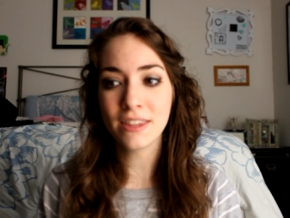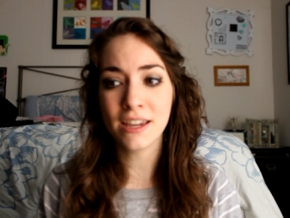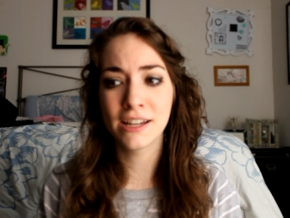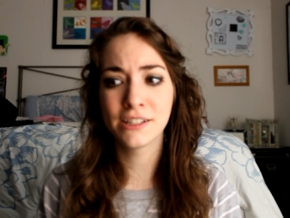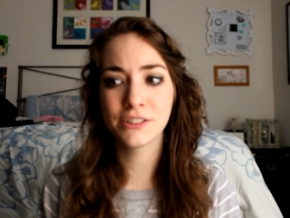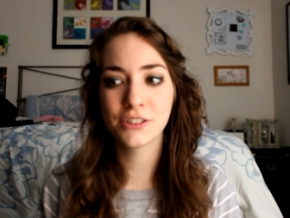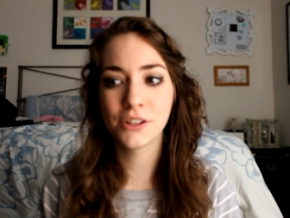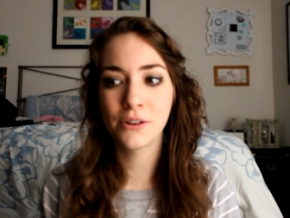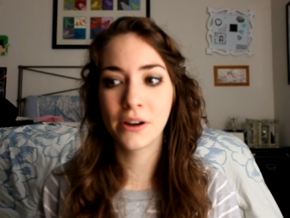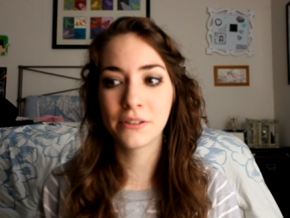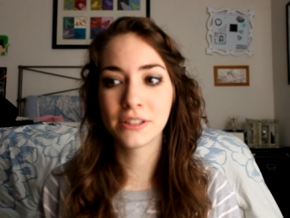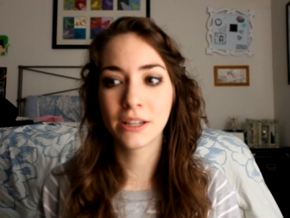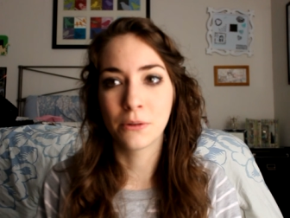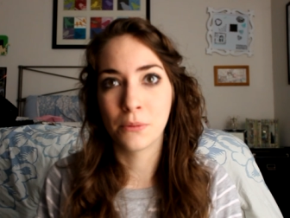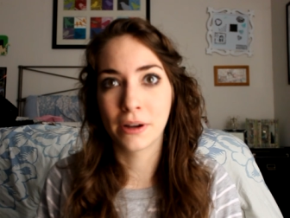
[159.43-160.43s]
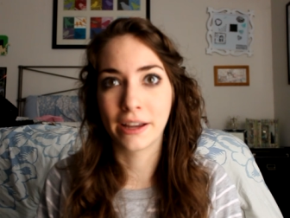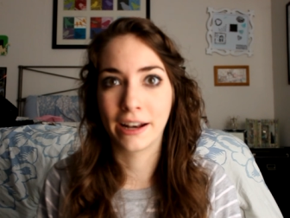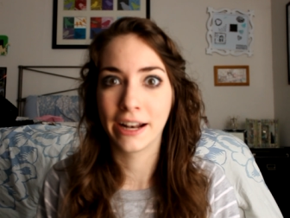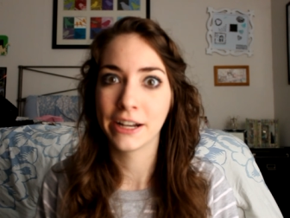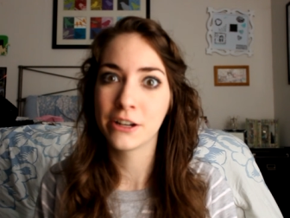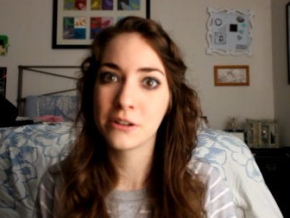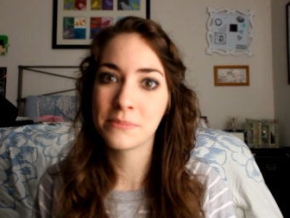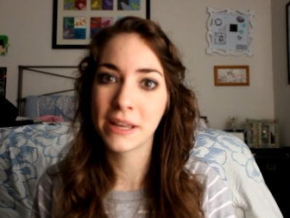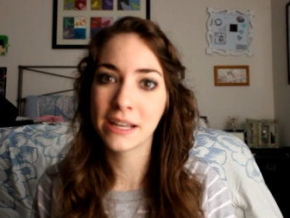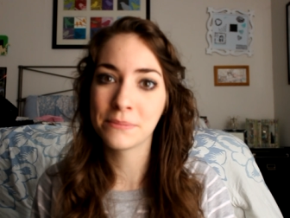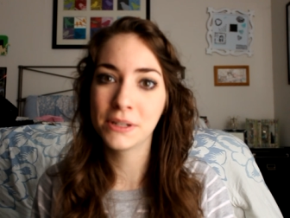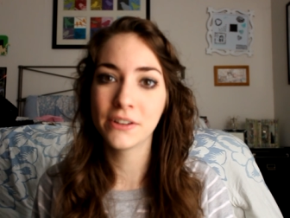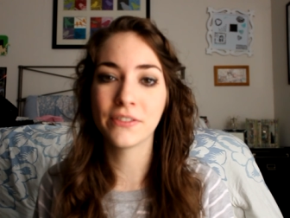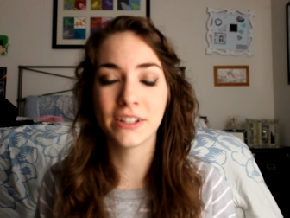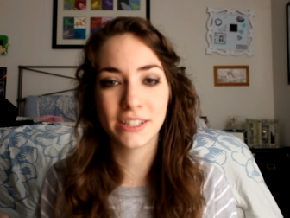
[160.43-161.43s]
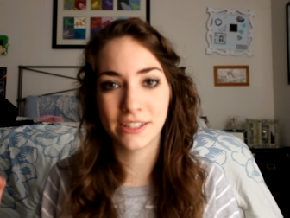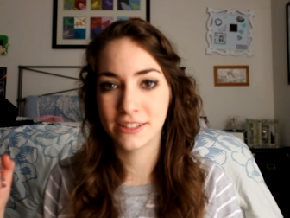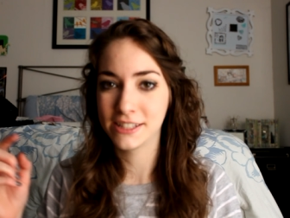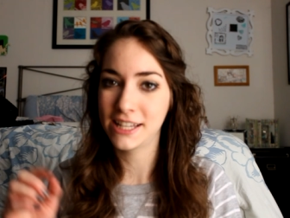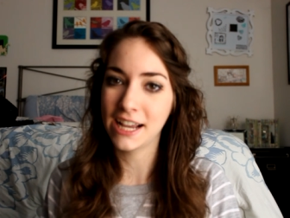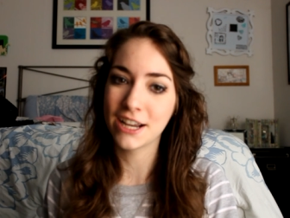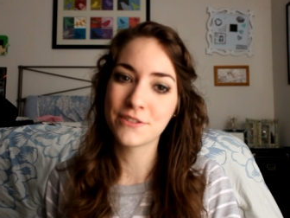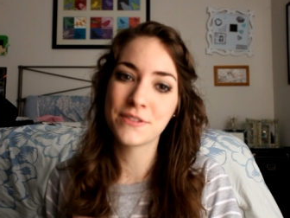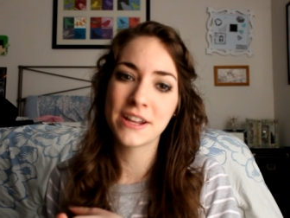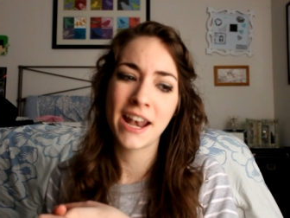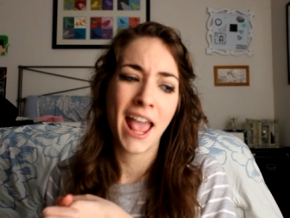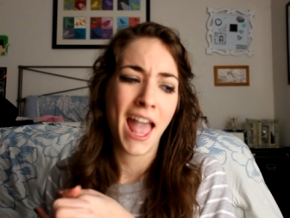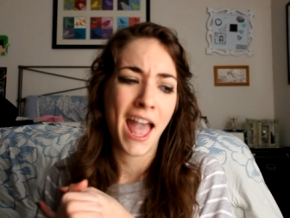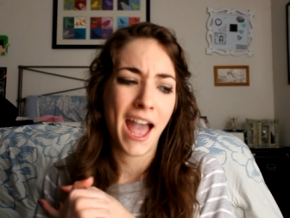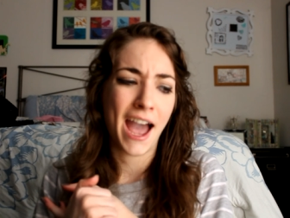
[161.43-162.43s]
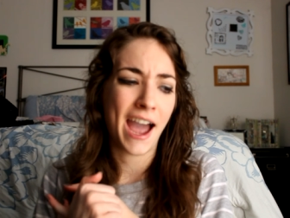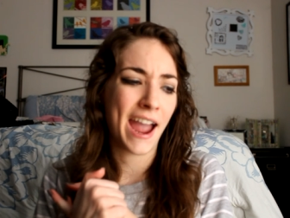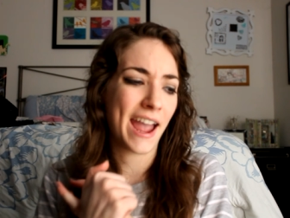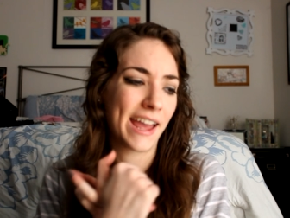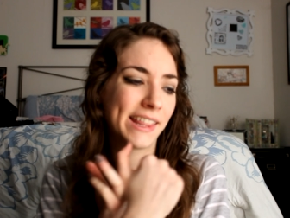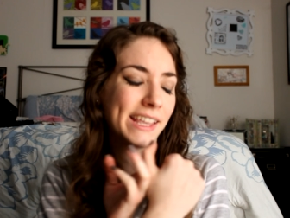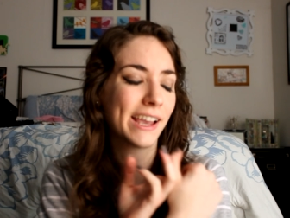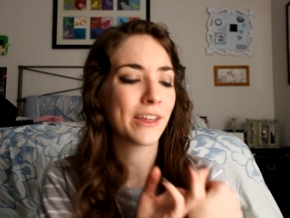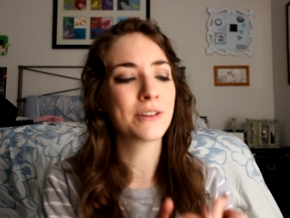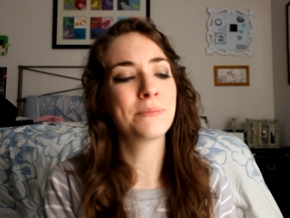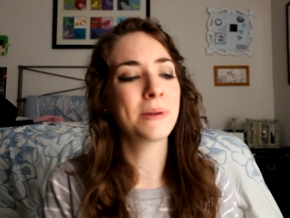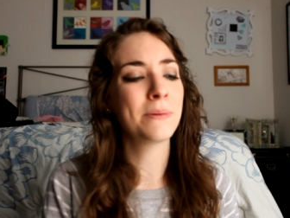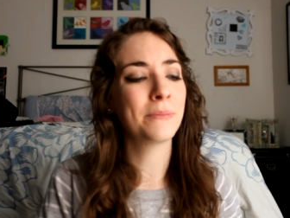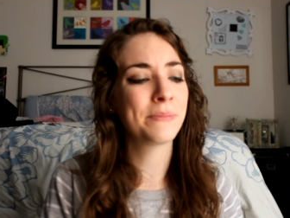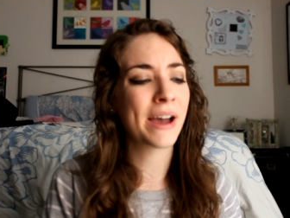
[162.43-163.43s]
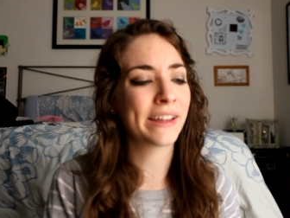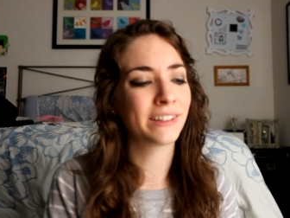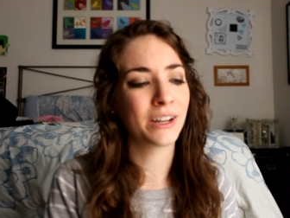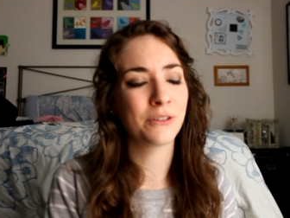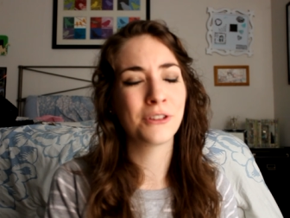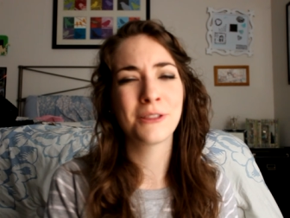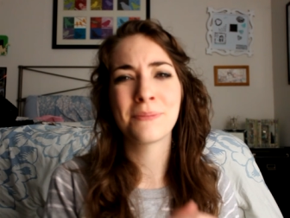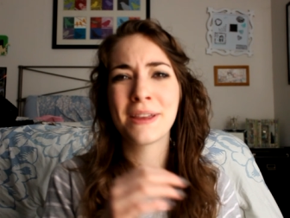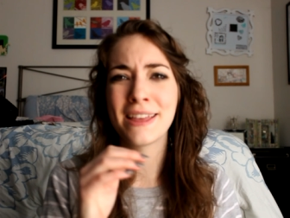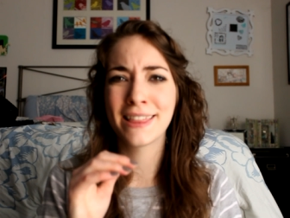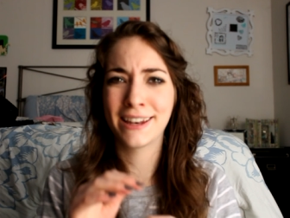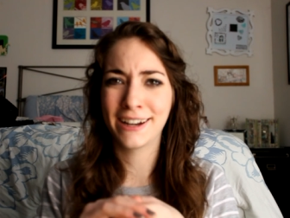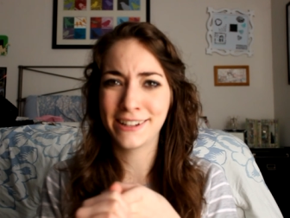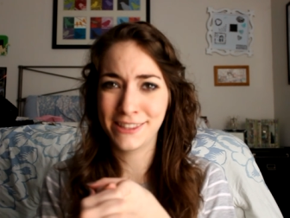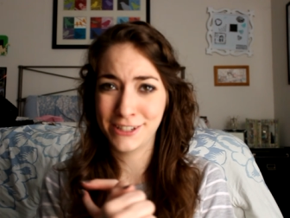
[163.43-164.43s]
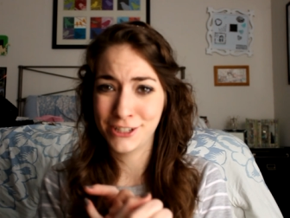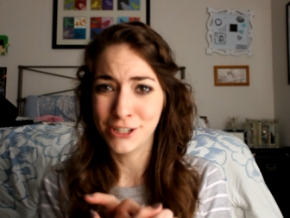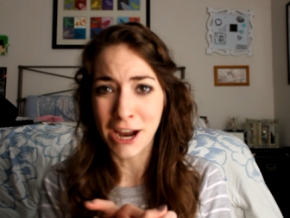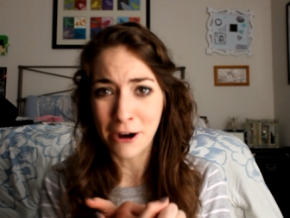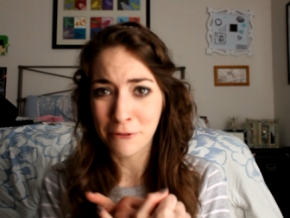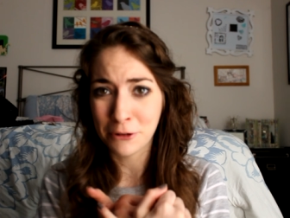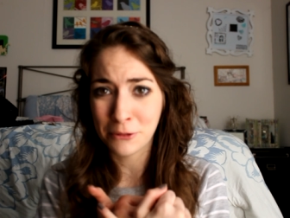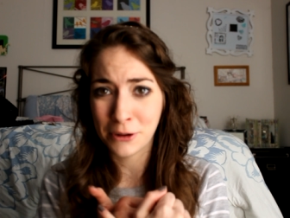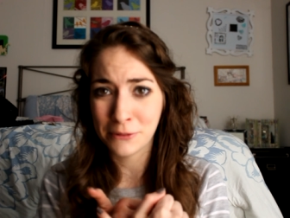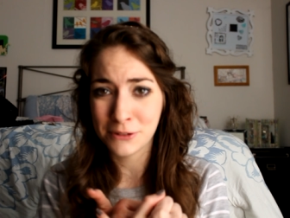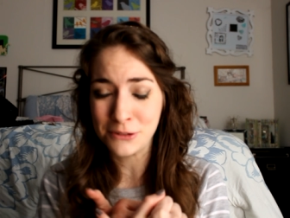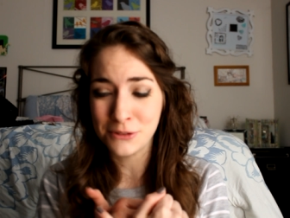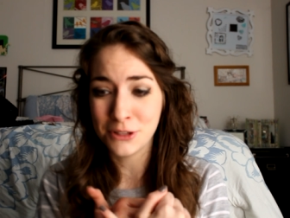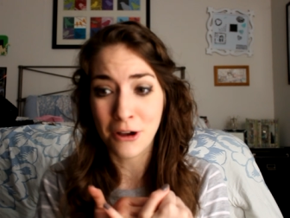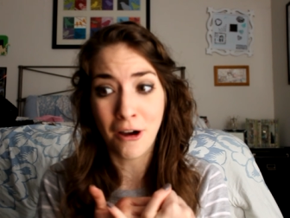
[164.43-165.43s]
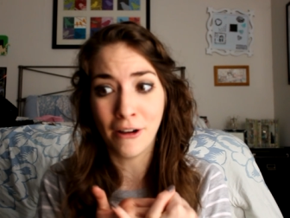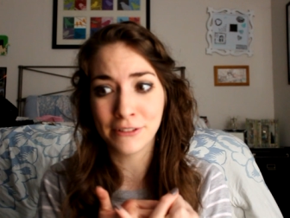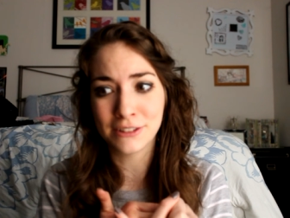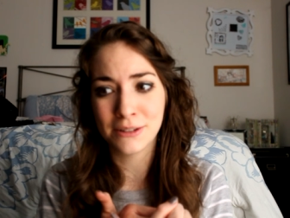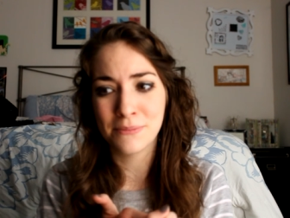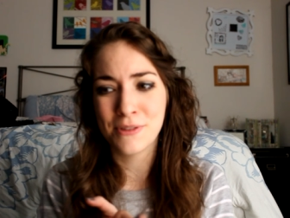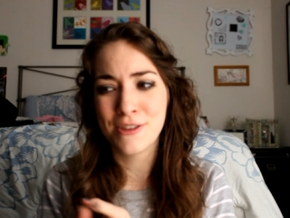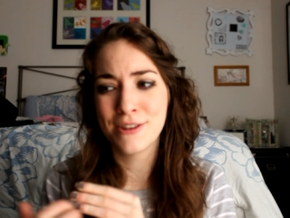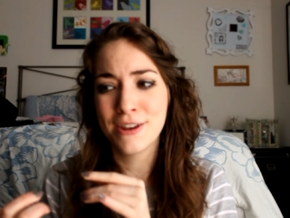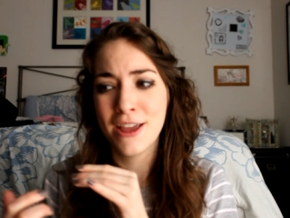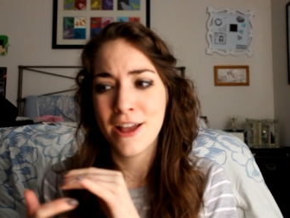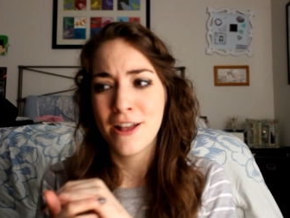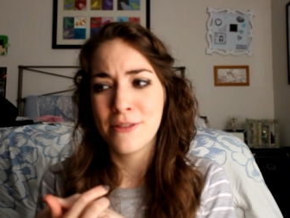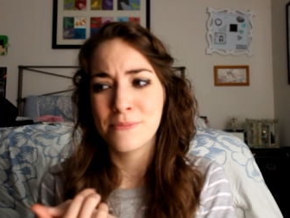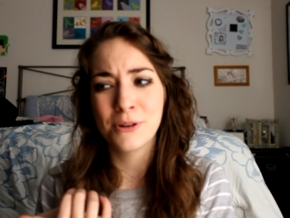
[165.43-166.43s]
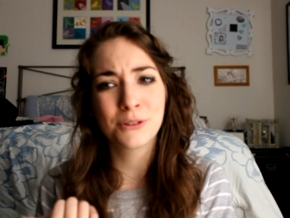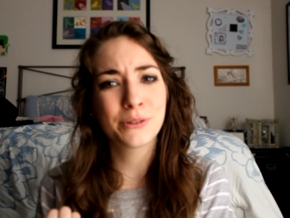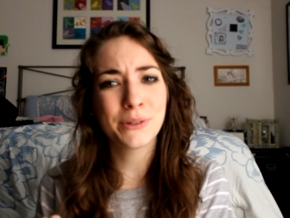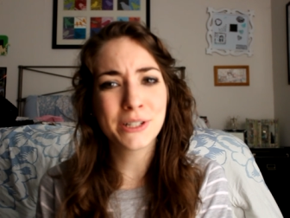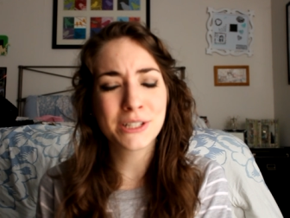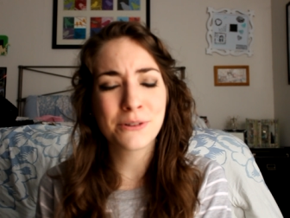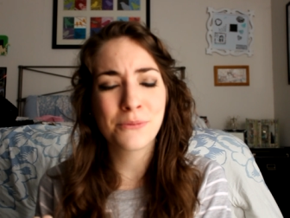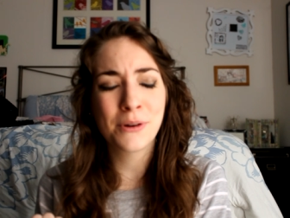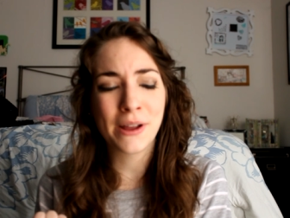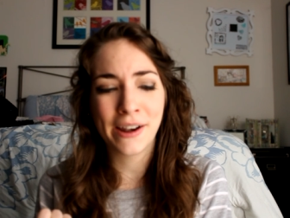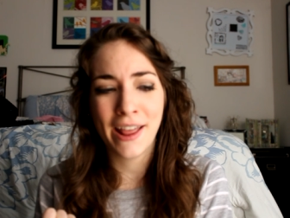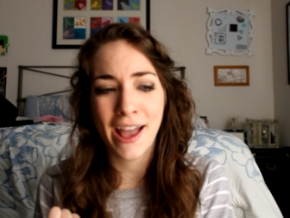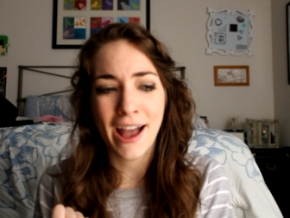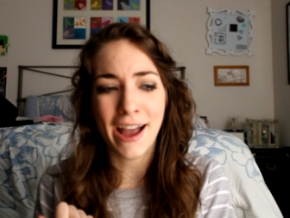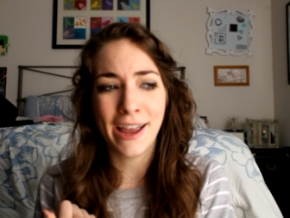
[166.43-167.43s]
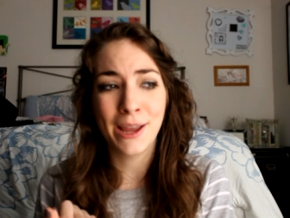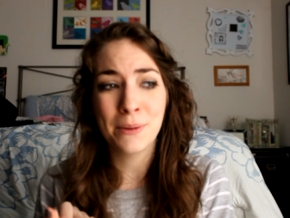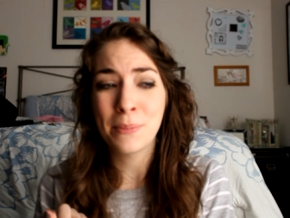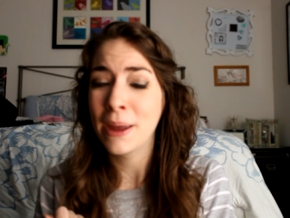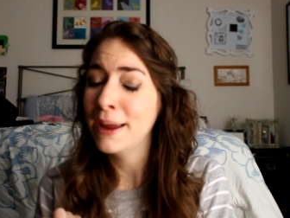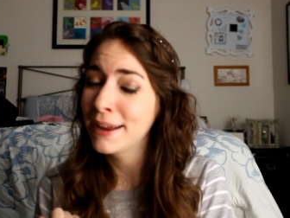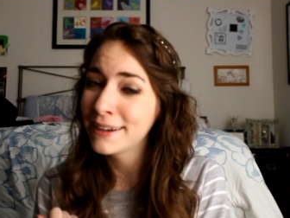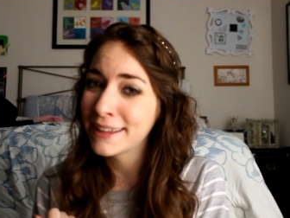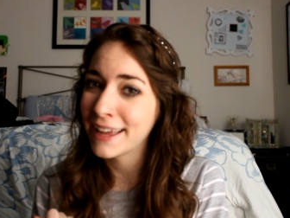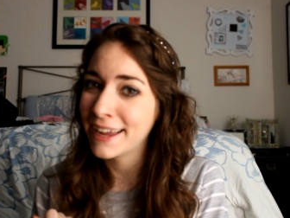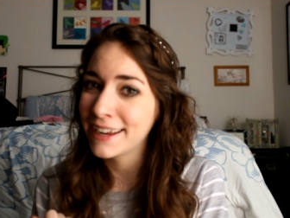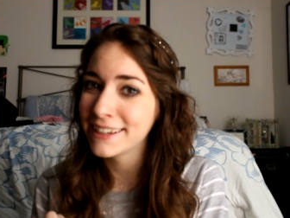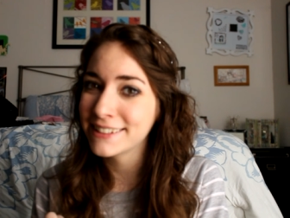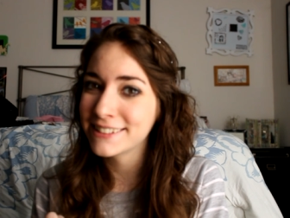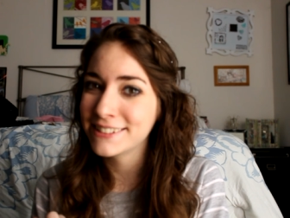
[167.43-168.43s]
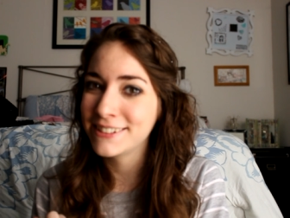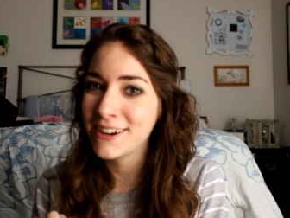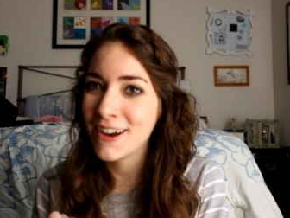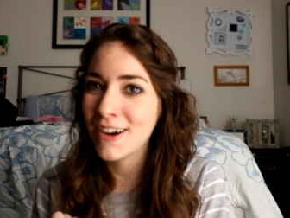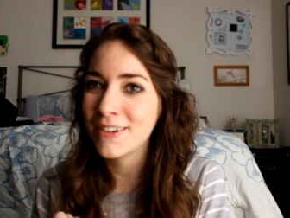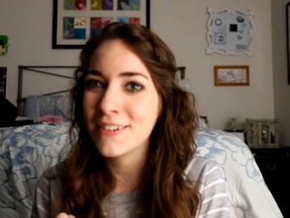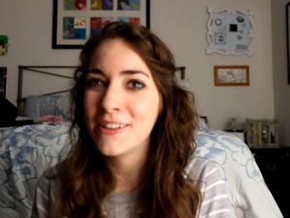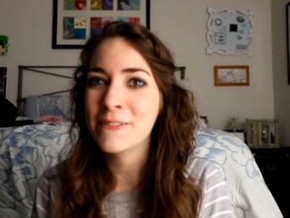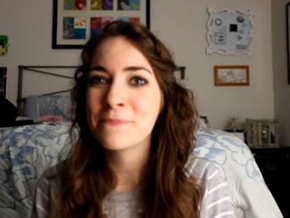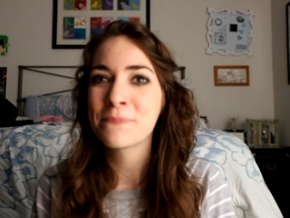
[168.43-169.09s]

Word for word: And so I was like, what can I do to make them different? So the second one, I had like other people in the bathtub with me, and then I did the shower one, which was awesome. And then the most recent one, I ate pancakes, you know.